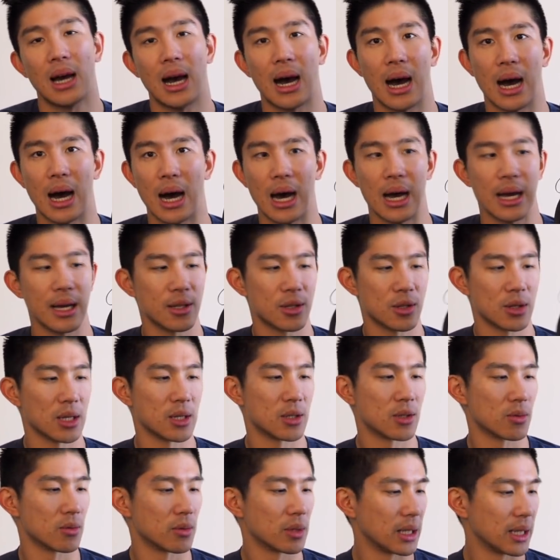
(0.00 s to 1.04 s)

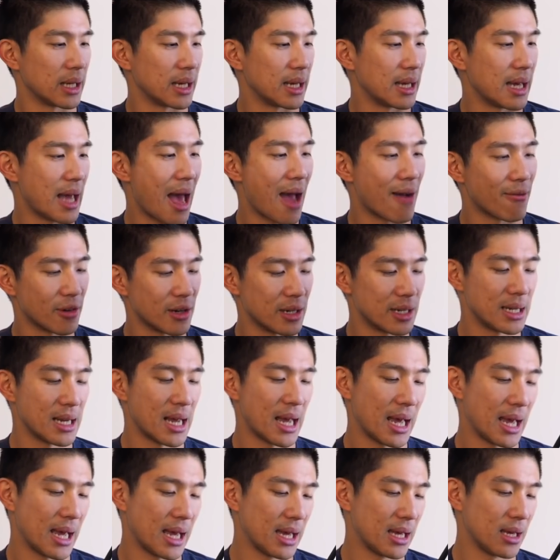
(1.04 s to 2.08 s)
It's a really
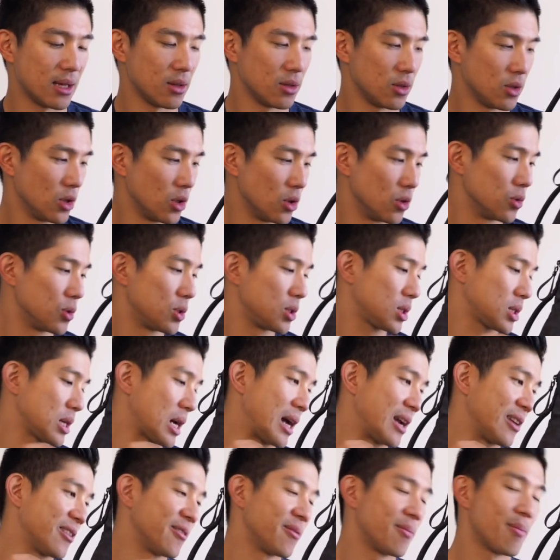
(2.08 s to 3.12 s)
everyday use
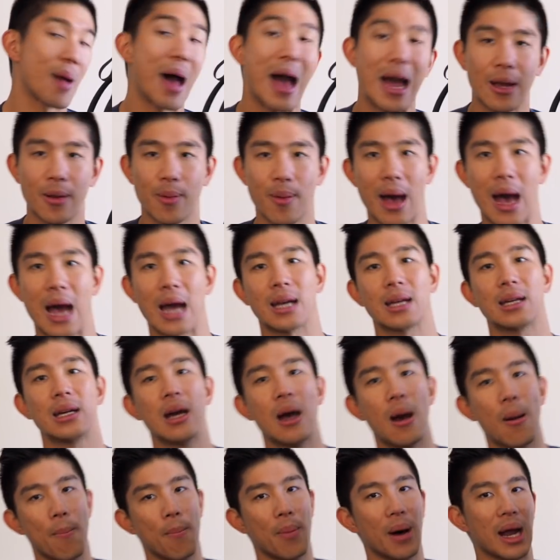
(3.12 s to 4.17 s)
kind of backpack,
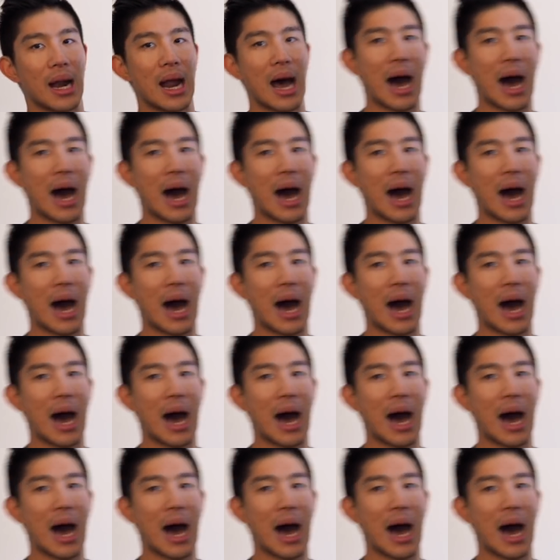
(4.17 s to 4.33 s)
but